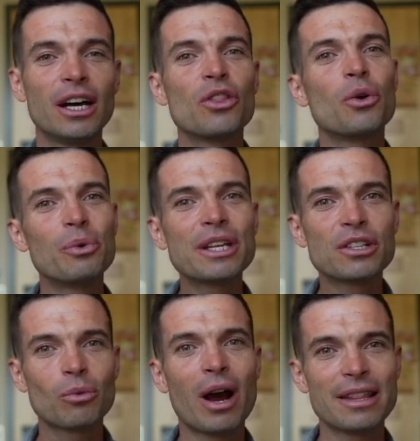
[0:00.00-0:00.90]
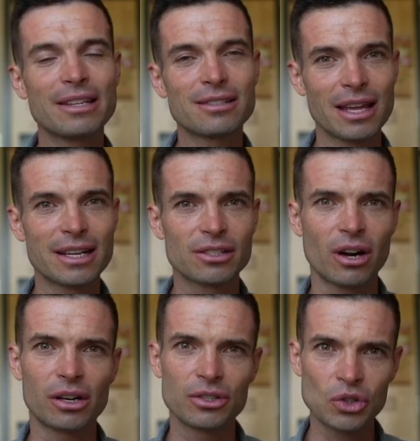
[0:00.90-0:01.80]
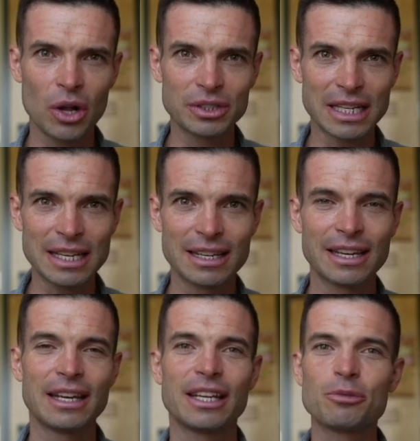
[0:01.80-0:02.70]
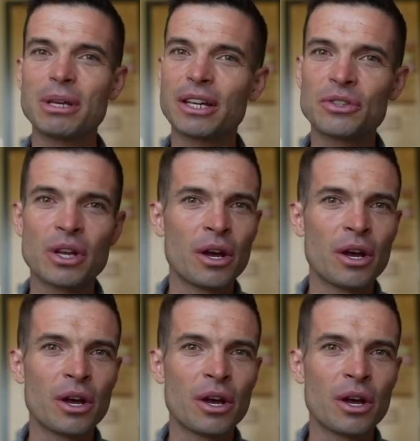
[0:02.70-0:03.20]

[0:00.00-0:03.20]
the reason why these lakes are salty is because